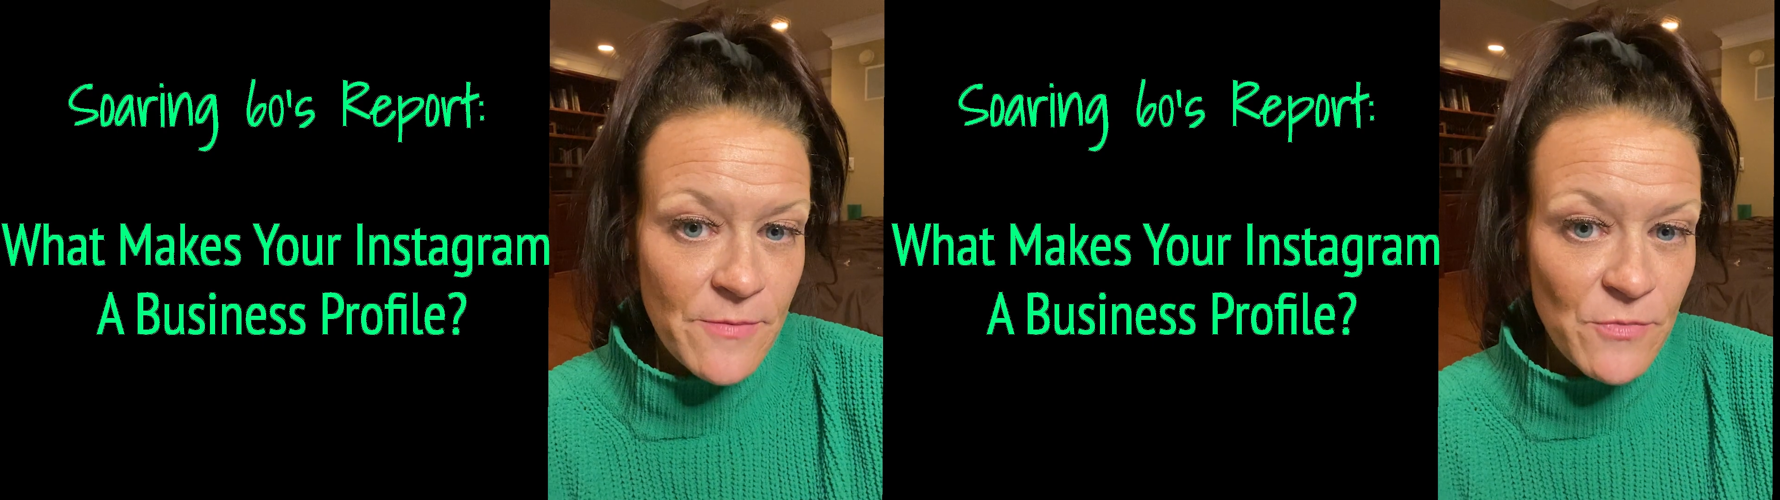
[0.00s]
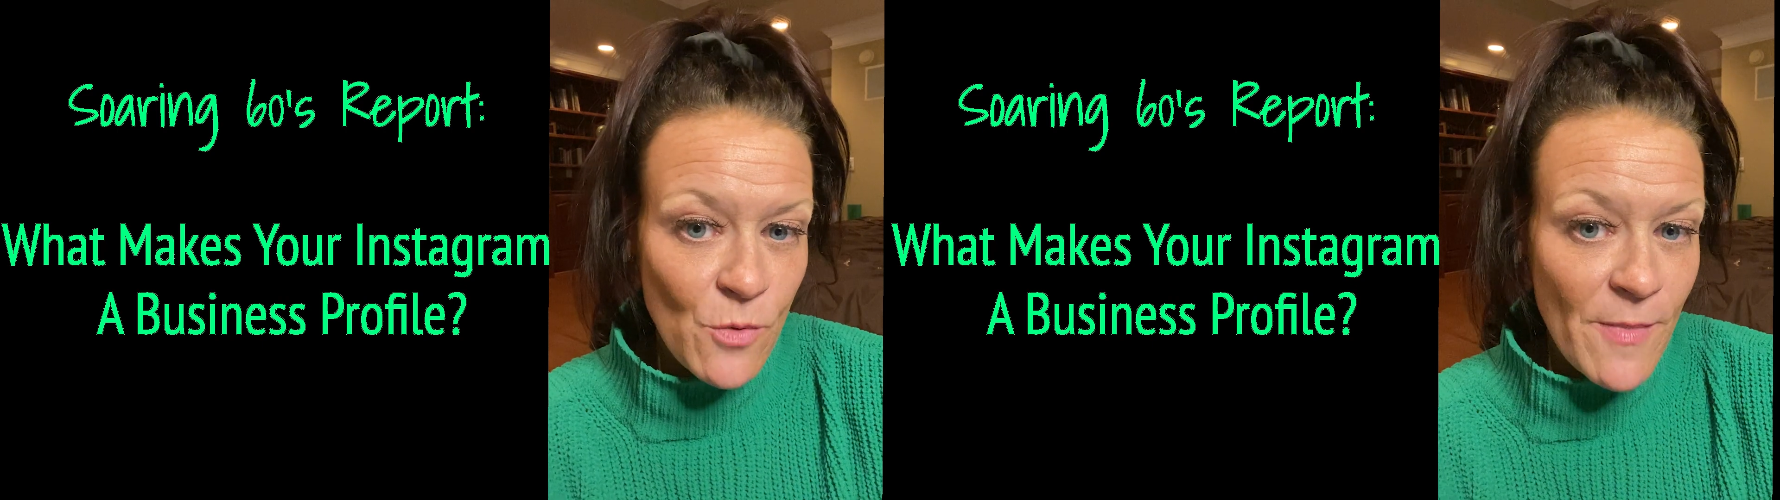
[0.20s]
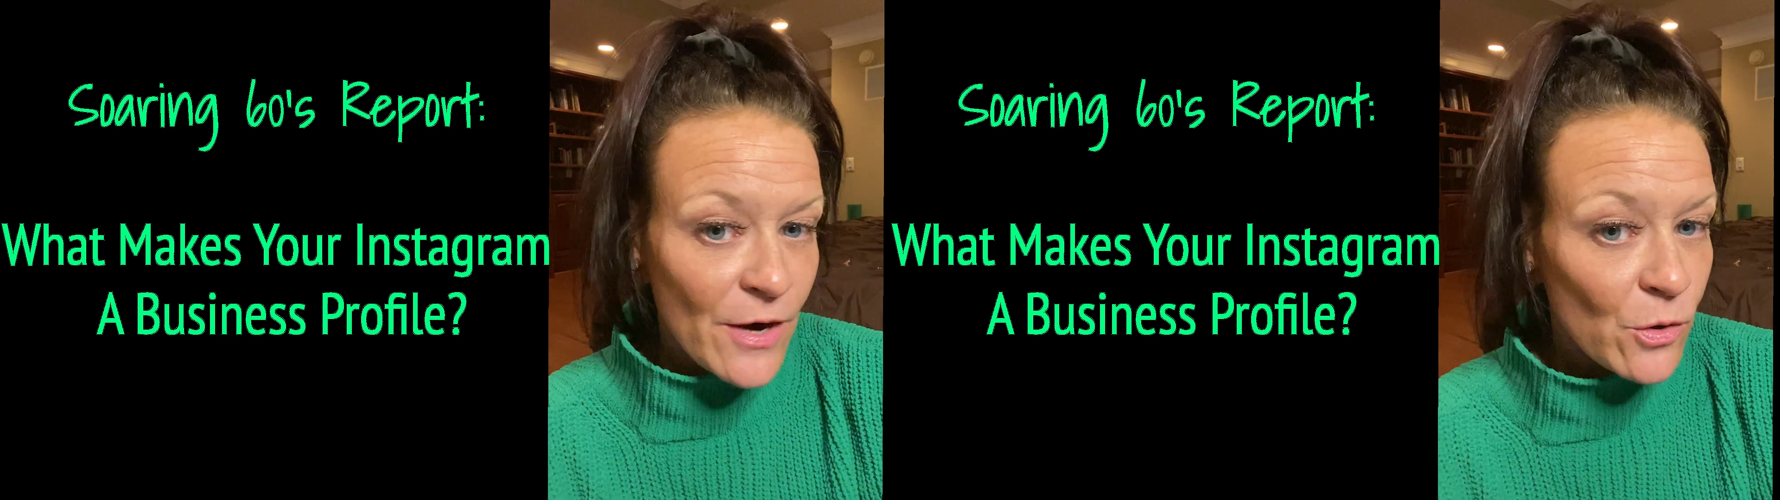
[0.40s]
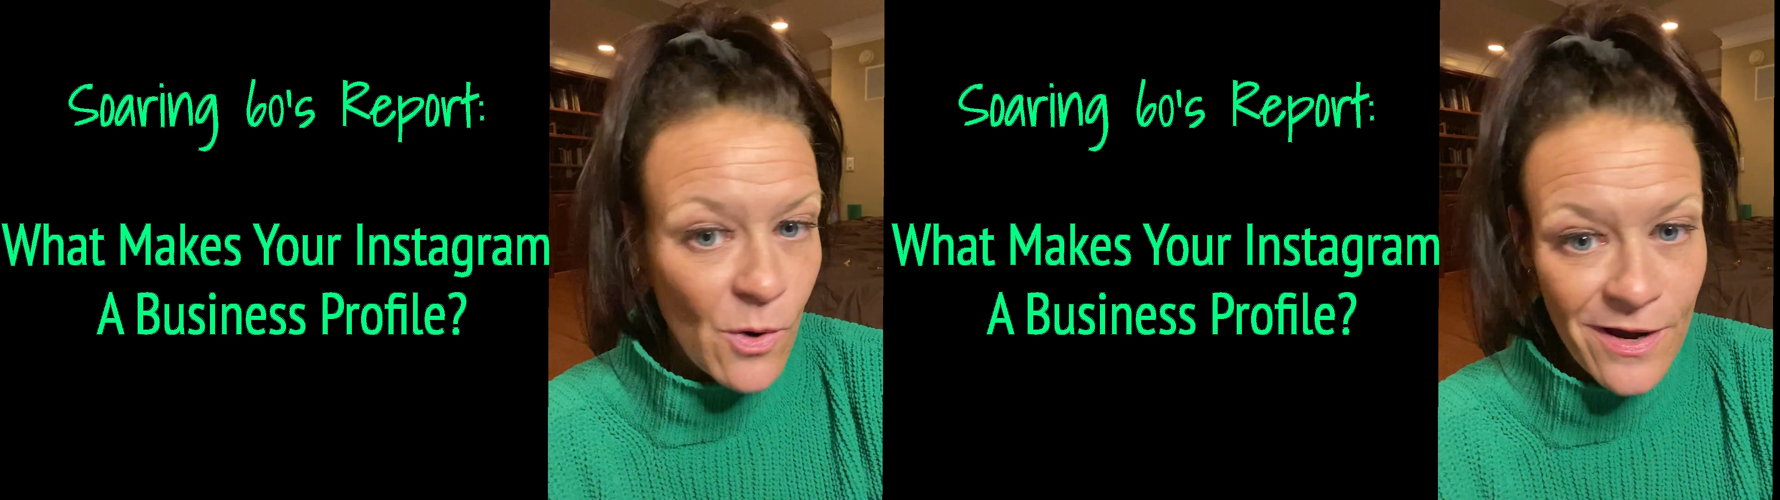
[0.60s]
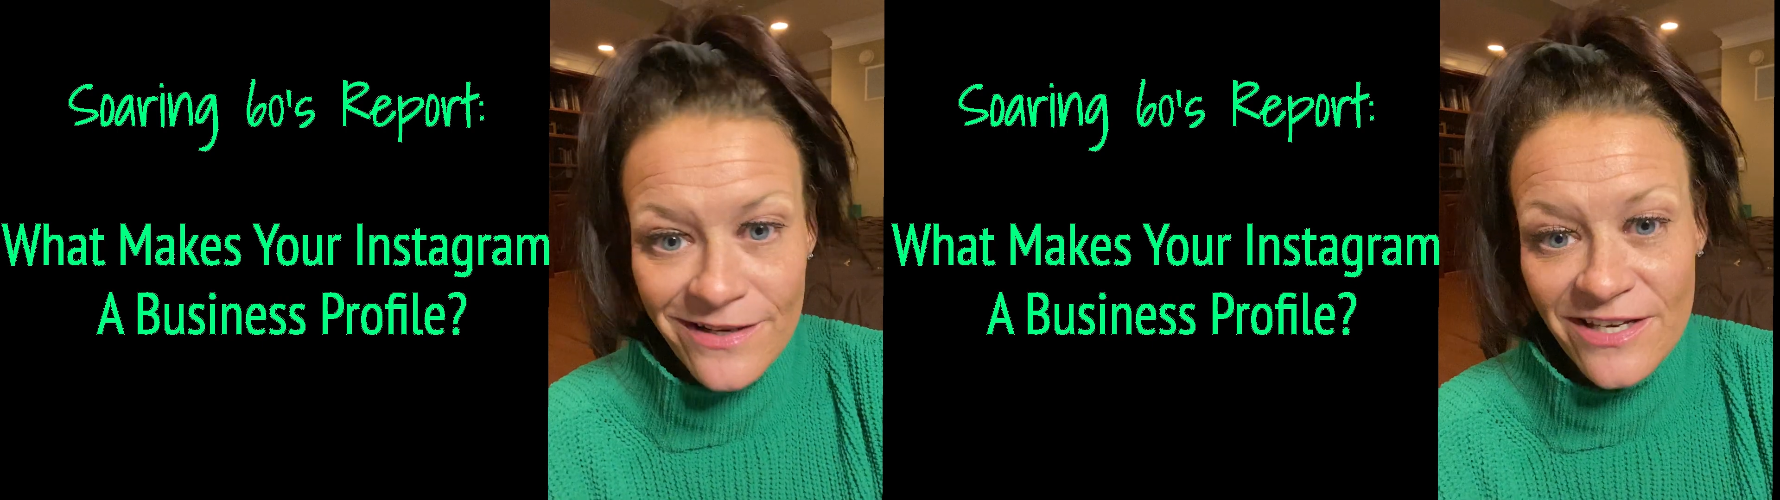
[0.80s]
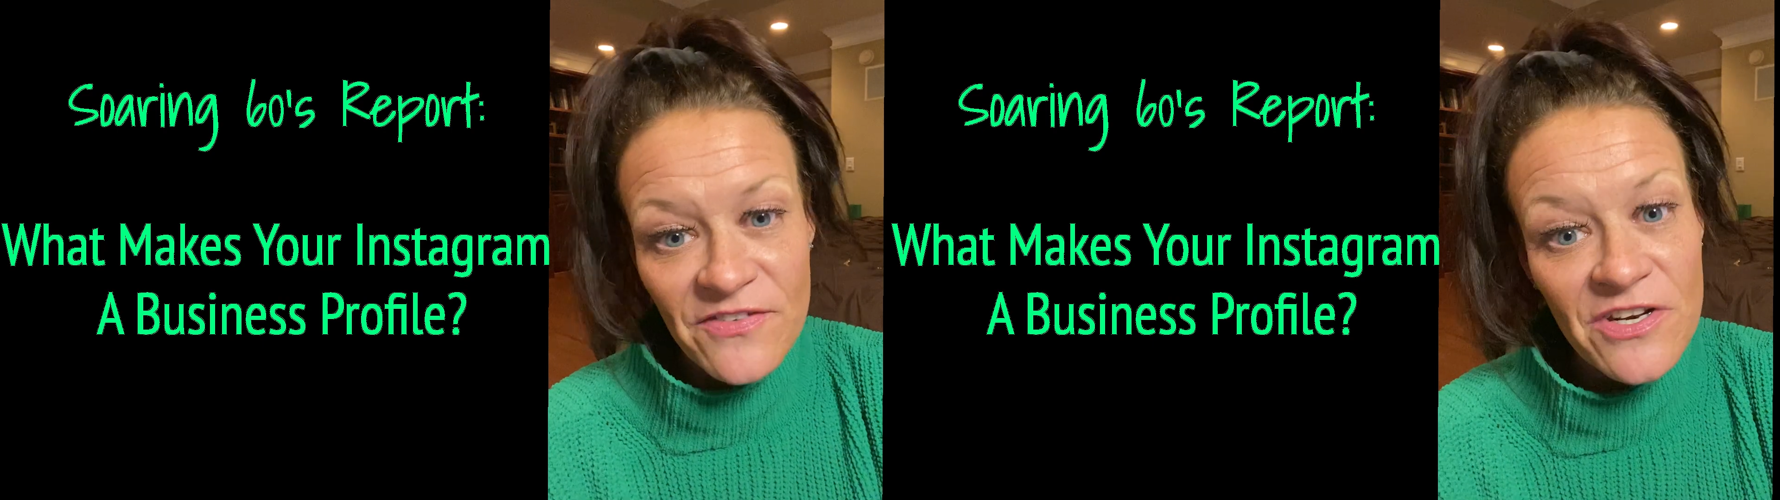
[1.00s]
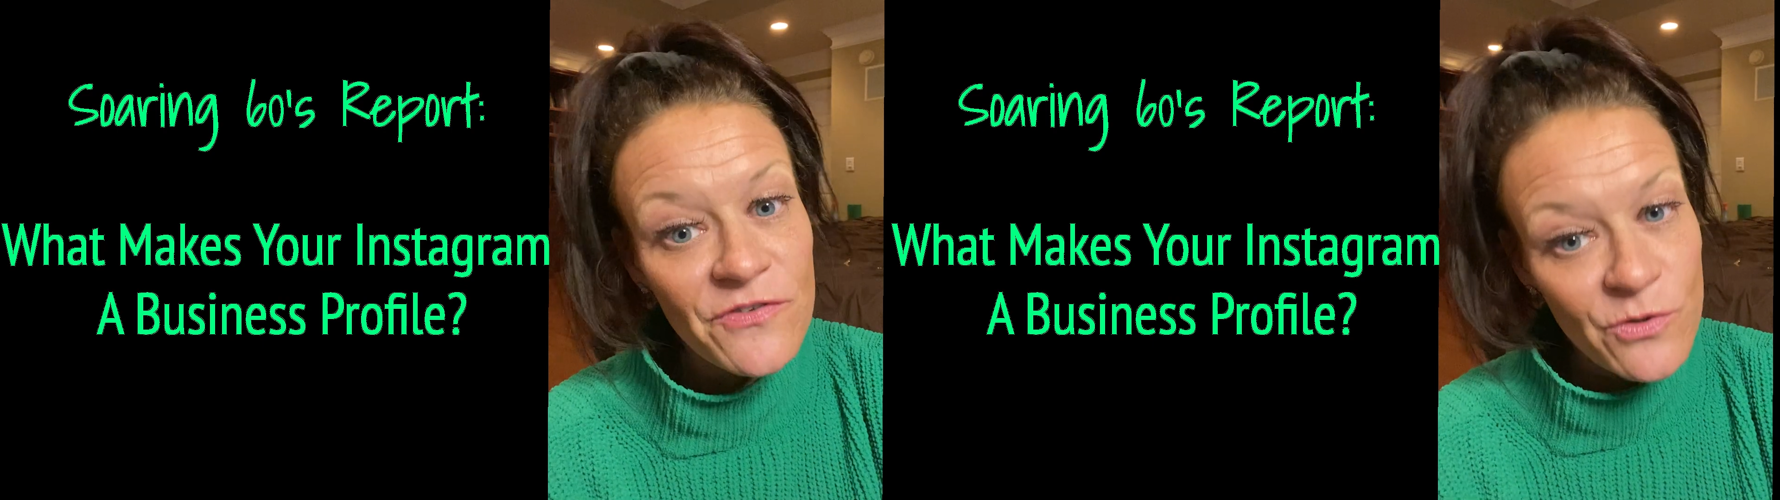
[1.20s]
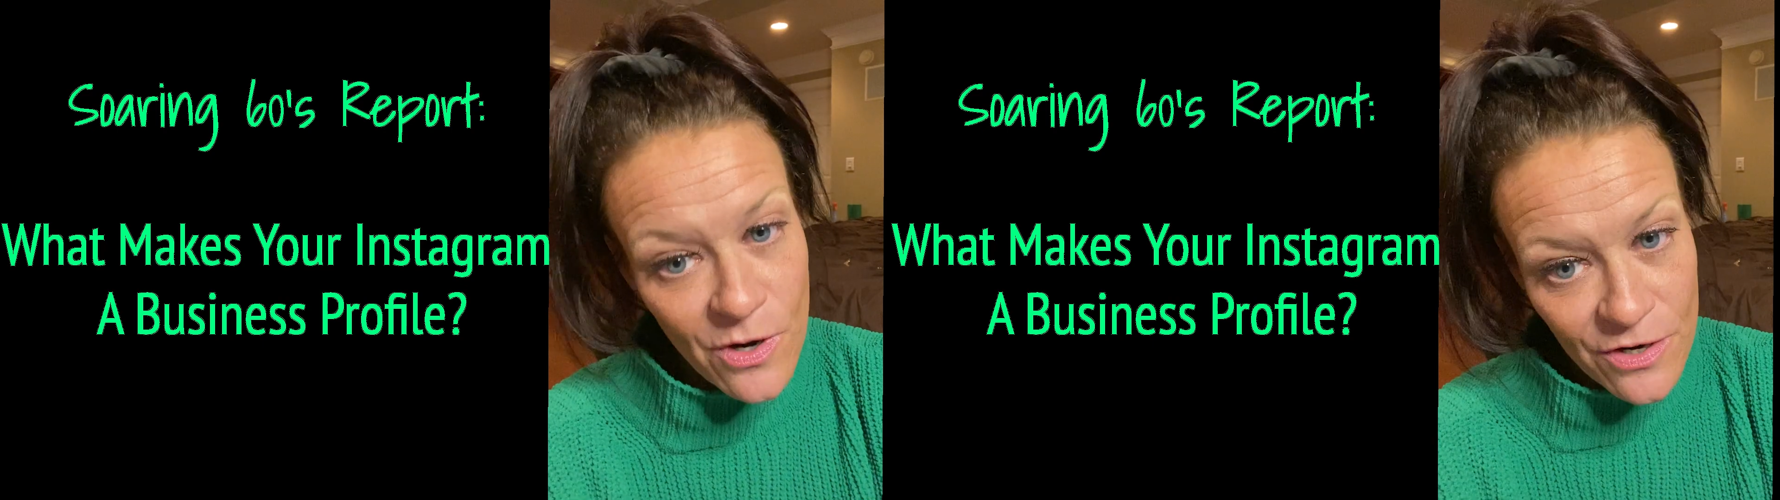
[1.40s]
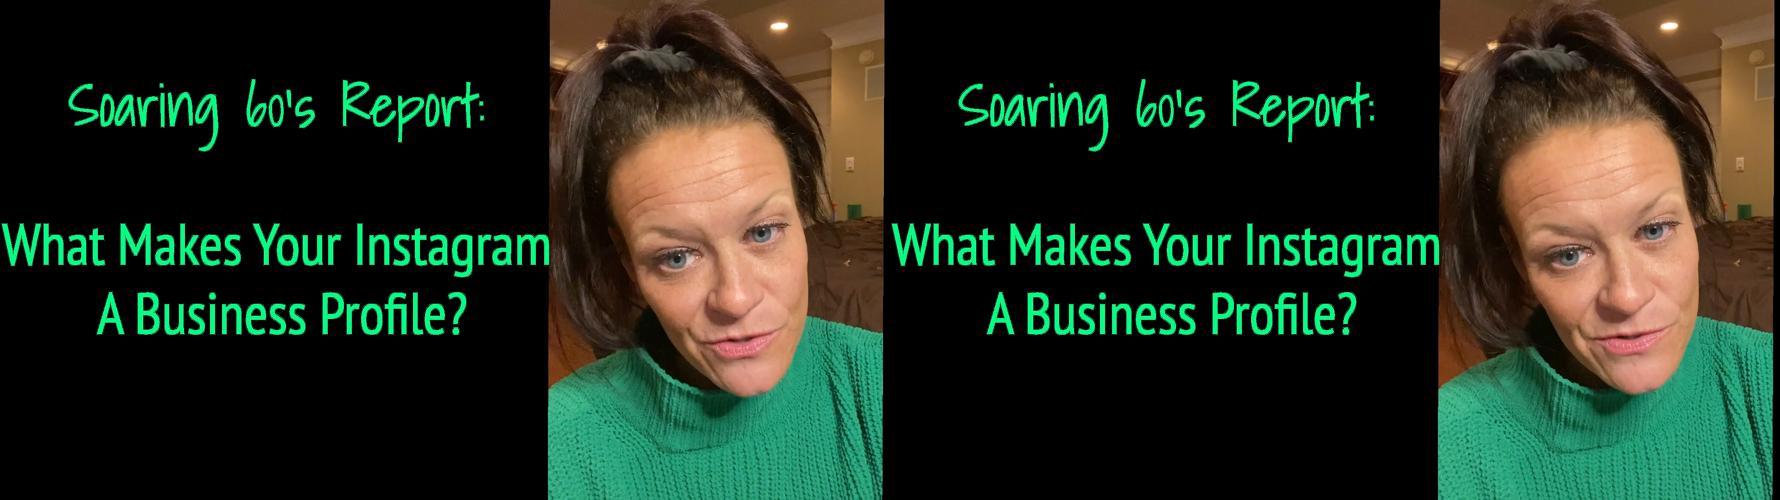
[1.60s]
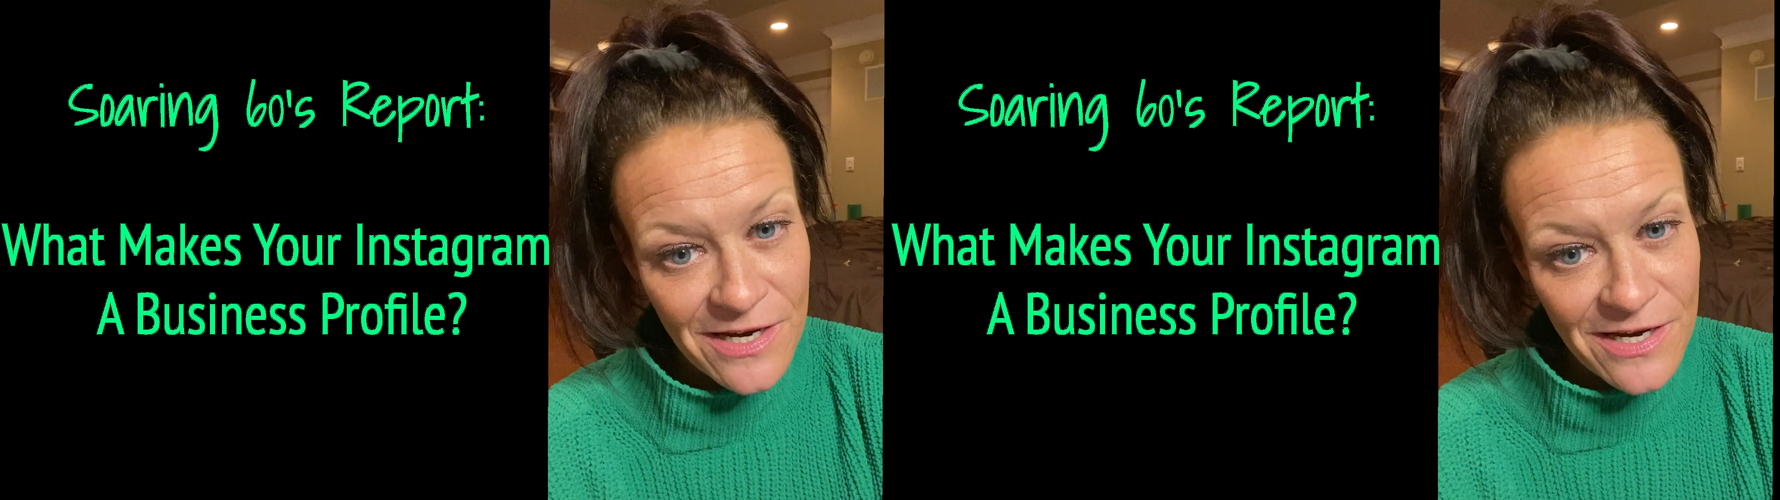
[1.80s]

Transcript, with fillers: no matter what, even if you are using